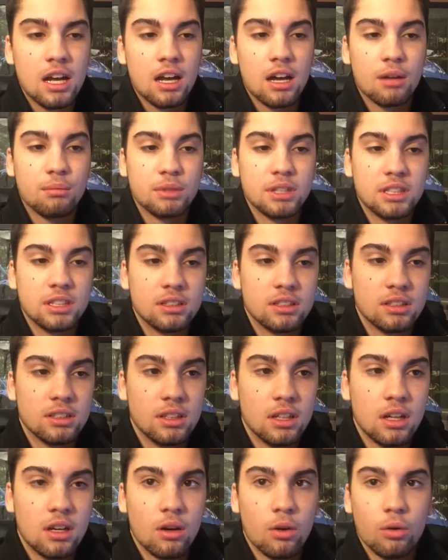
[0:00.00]
i mean
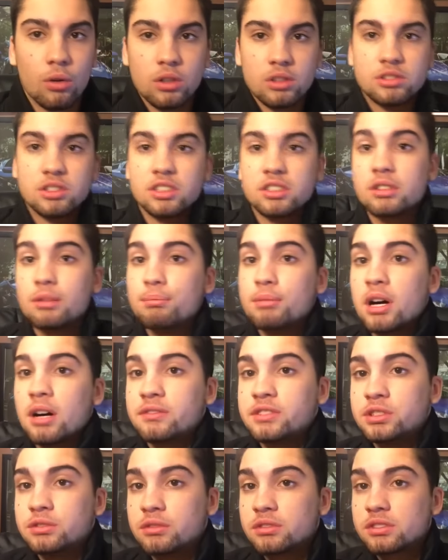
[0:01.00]
or just
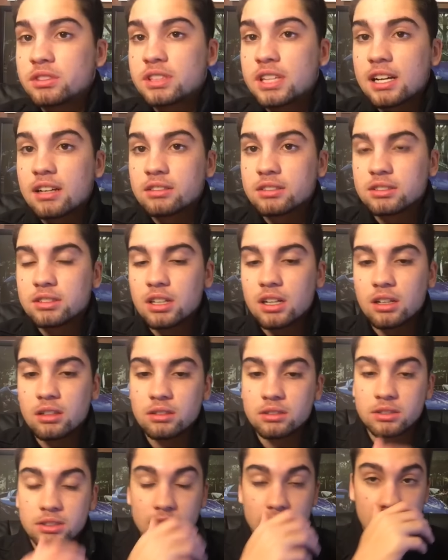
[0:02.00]
above
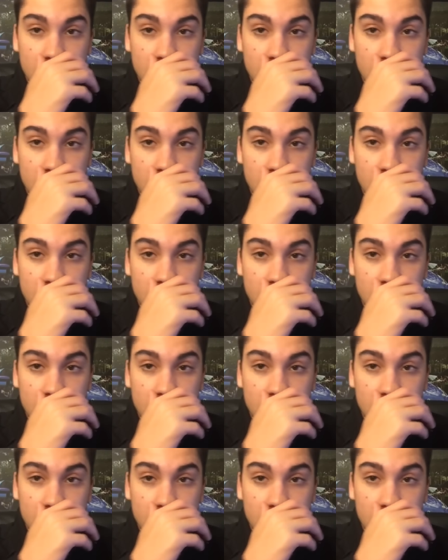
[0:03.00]
$200,000